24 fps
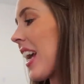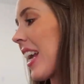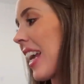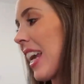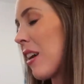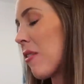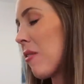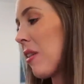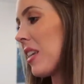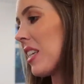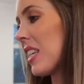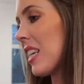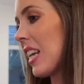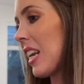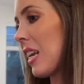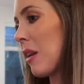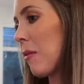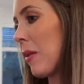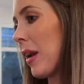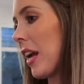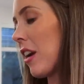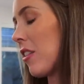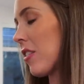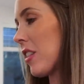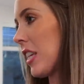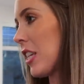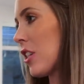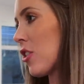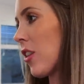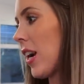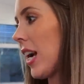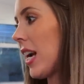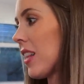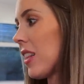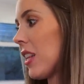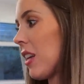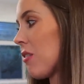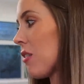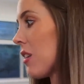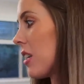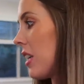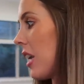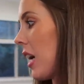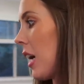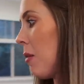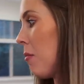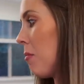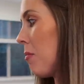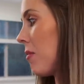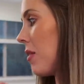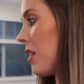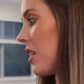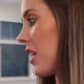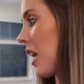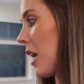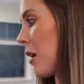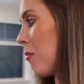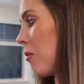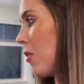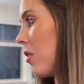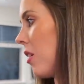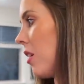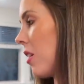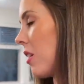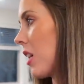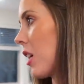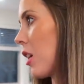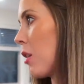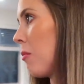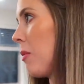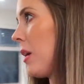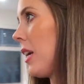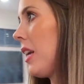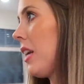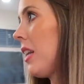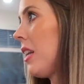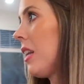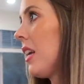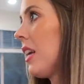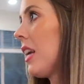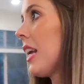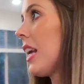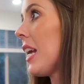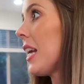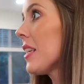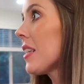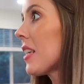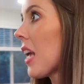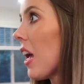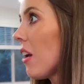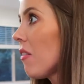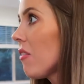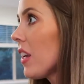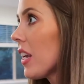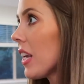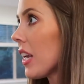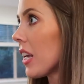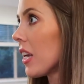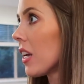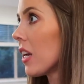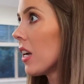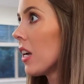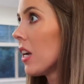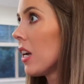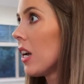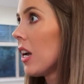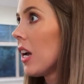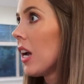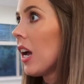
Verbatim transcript: I can't wait to get it in my house. I tried lifting up the table a little bit. It's heavy.